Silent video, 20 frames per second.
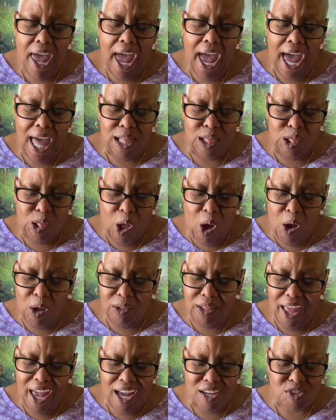At
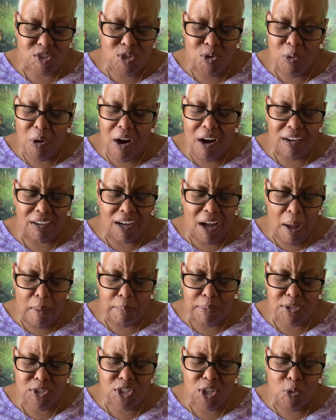long last, you are
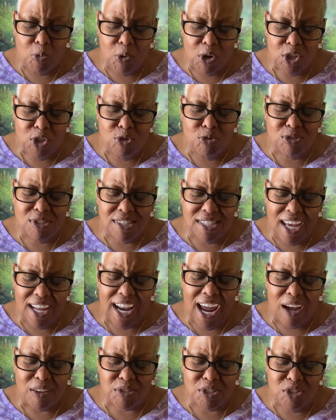accomplishing what you set
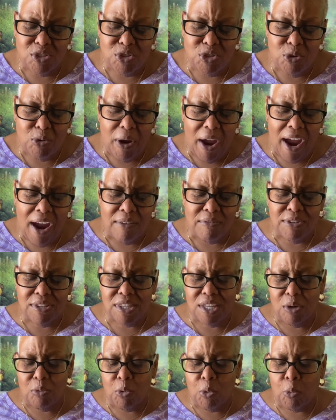out to do.
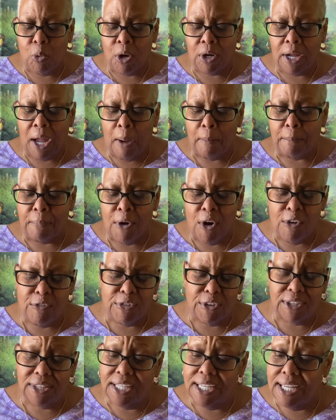Everything will work out
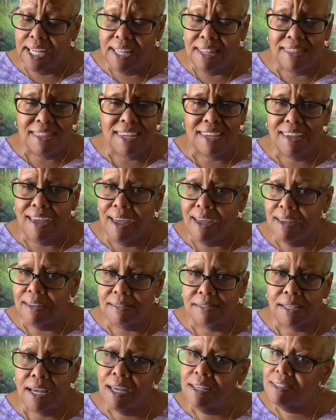perfectly in the
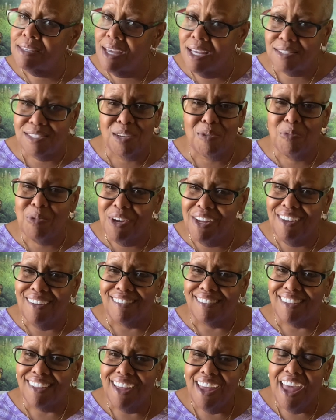end. And yes, it
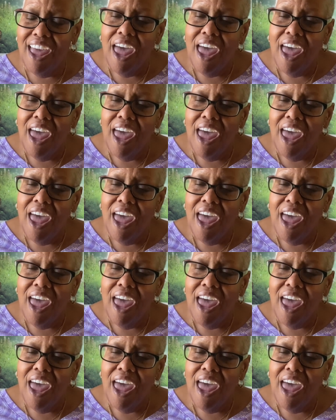will.